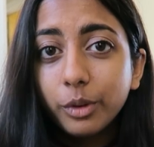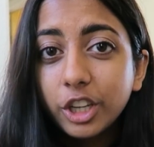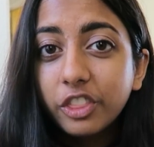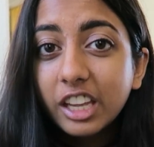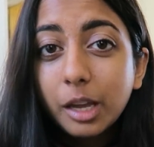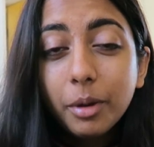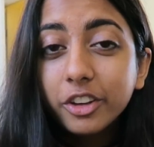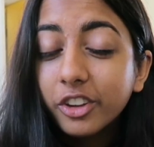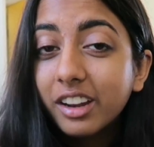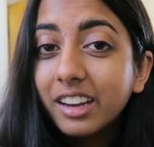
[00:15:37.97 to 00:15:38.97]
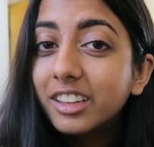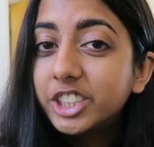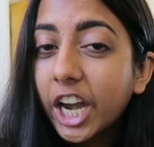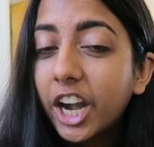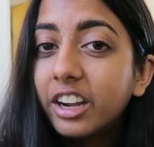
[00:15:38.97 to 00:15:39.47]
When you think about donating to
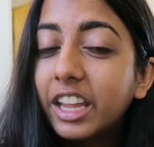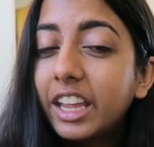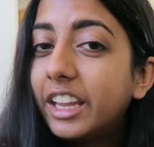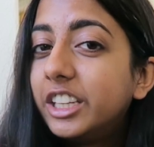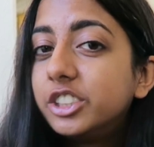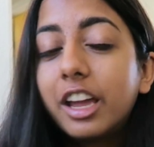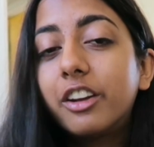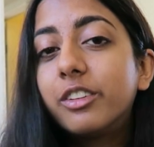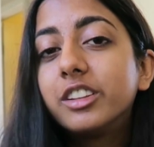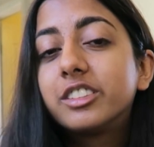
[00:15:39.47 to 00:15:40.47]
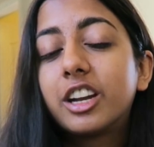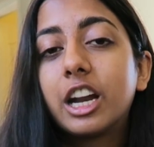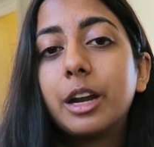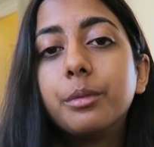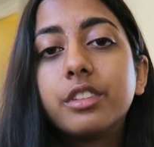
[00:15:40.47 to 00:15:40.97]
charity in general
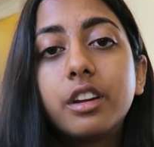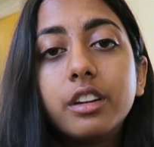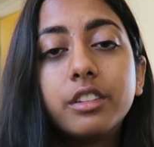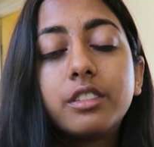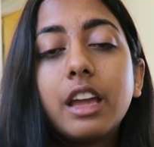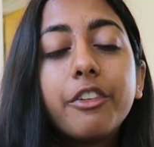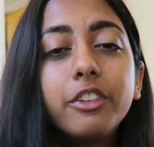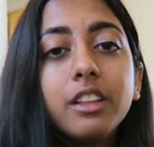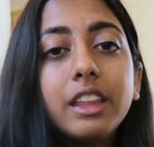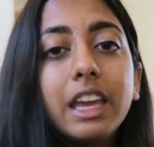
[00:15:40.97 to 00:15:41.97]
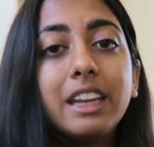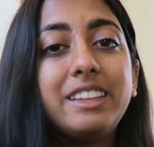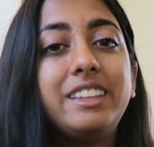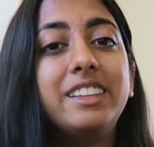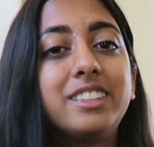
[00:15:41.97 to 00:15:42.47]
terms, there is definitely
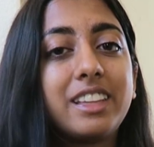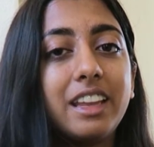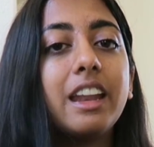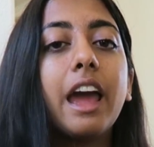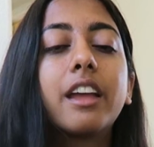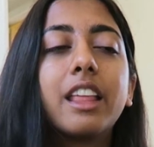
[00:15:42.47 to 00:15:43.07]
a disconnect.